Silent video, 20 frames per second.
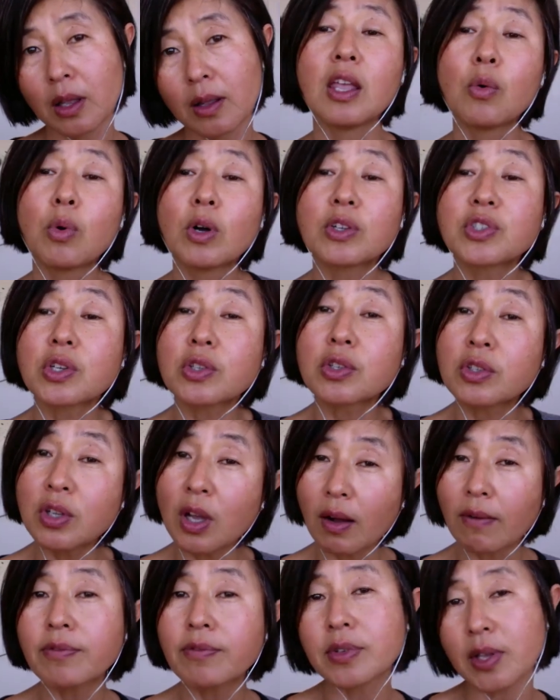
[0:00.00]
It was a
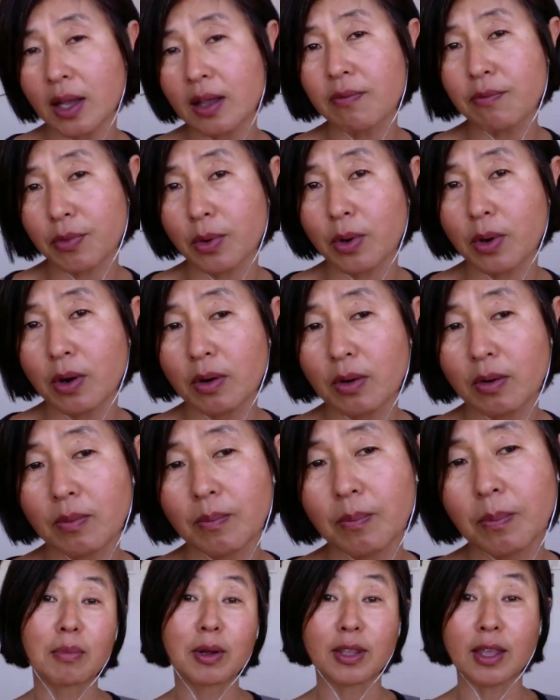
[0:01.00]
tough time for her.
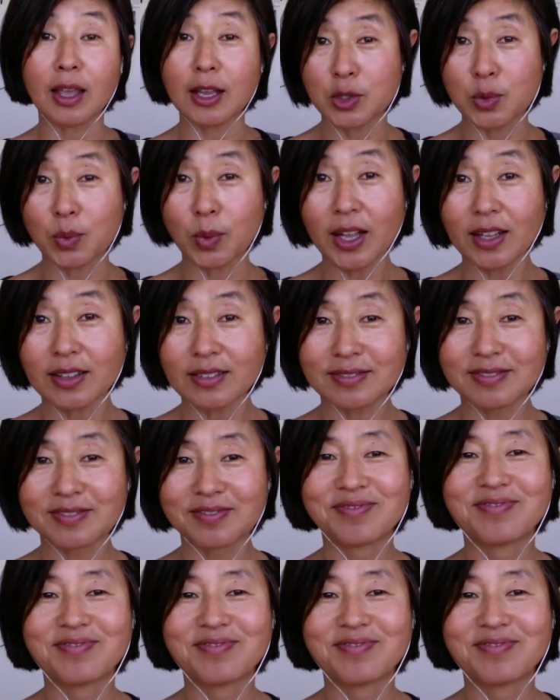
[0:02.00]
But guess what?